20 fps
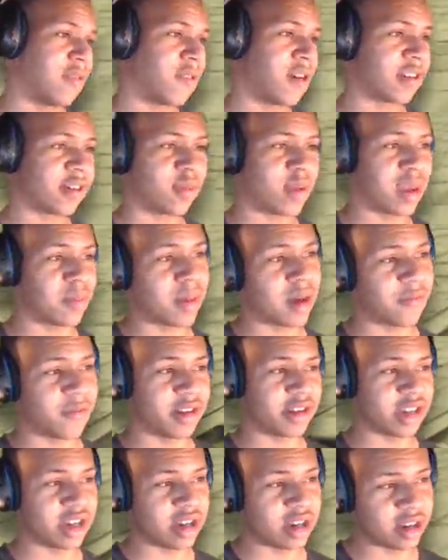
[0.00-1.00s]
I was playing my
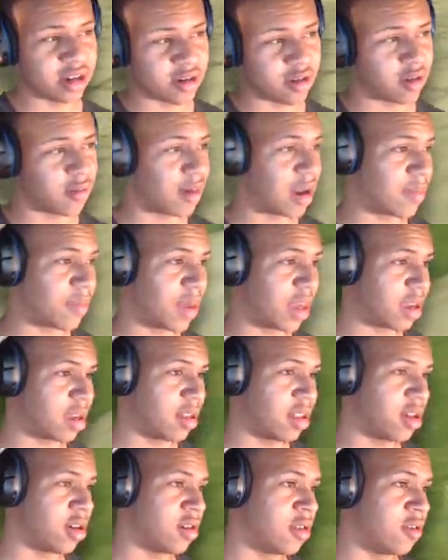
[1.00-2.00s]
Vegeta or my
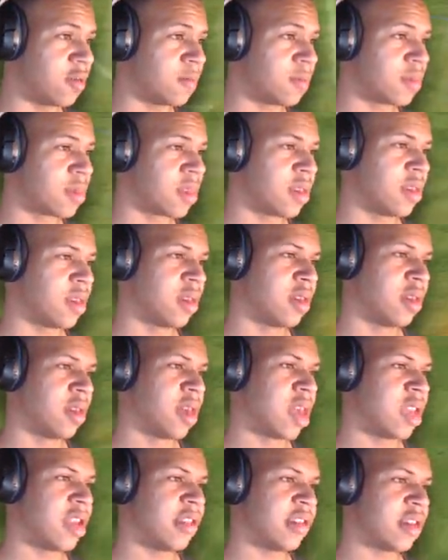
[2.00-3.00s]
Piccolo,
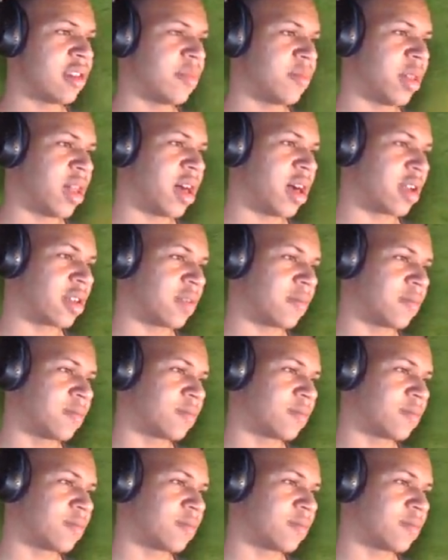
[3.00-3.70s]
and he's gonna block.